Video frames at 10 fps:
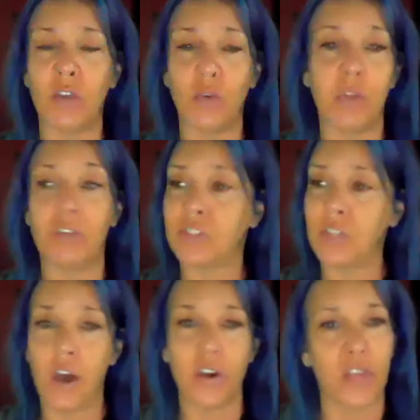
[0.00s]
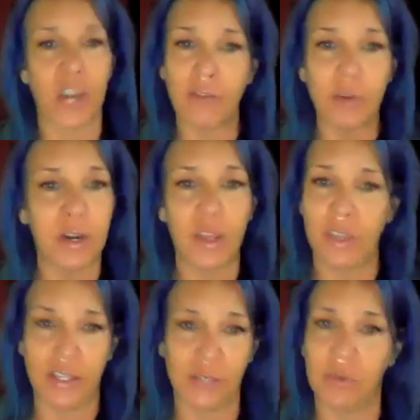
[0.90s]
think it would be the slaughter that everybody
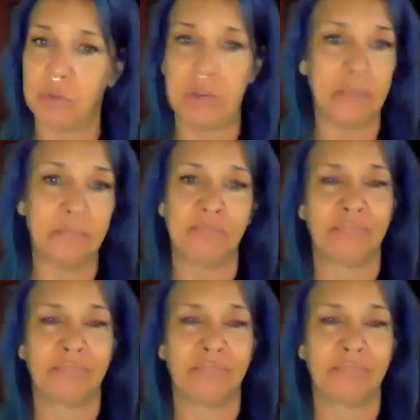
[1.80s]
thinks it would be.